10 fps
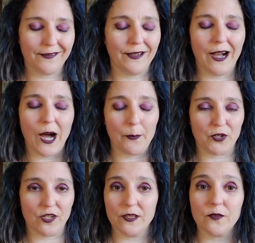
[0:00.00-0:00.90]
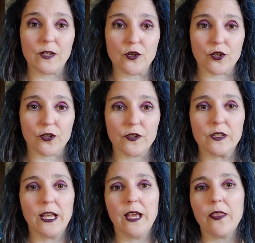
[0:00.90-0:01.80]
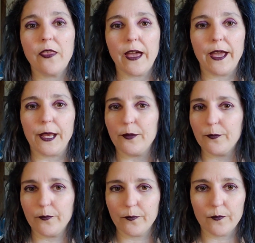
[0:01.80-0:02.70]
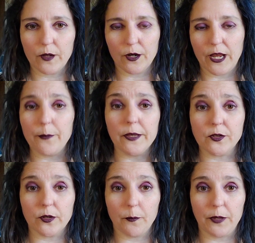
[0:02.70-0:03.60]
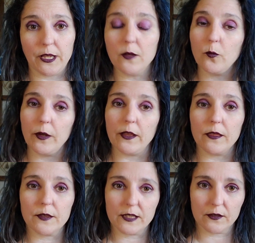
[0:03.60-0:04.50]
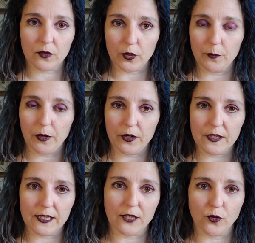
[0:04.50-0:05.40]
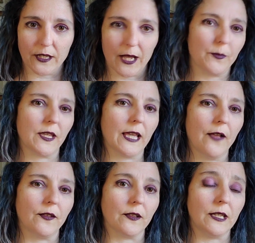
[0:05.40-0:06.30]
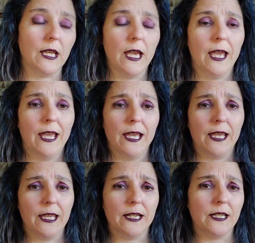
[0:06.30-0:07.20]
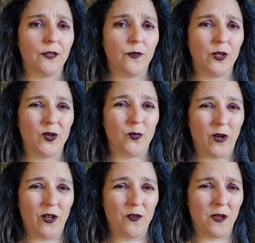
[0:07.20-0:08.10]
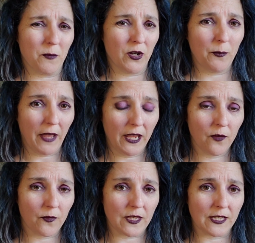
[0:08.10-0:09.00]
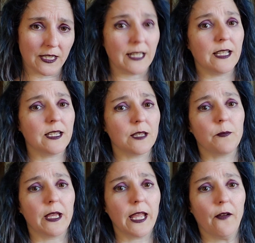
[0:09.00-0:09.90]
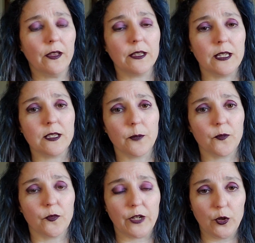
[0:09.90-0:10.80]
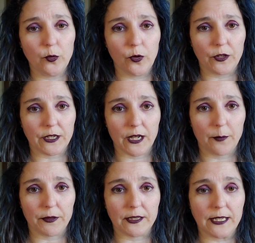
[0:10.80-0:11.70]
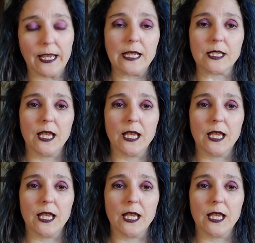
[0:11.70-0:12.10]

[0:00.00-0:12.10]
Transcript: options, features that are aiming to compete with third-party scheduling apps like Calendly. And I figured, well, I'm already paying for these things and my Calendly is up for renewal in a couple of days.